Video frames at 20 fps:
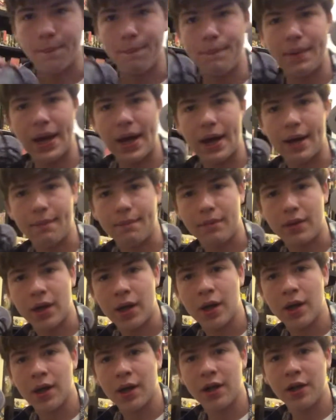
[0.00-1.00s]
Bam!
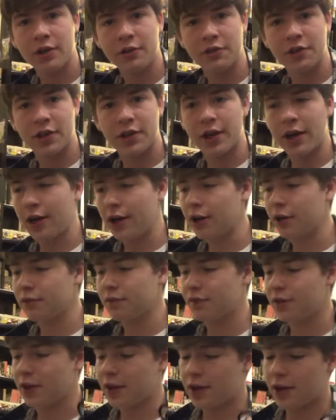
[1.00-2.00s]
Here they
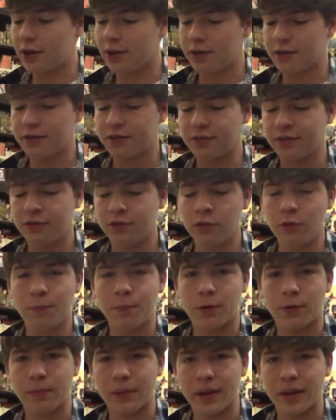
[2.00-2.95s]
are super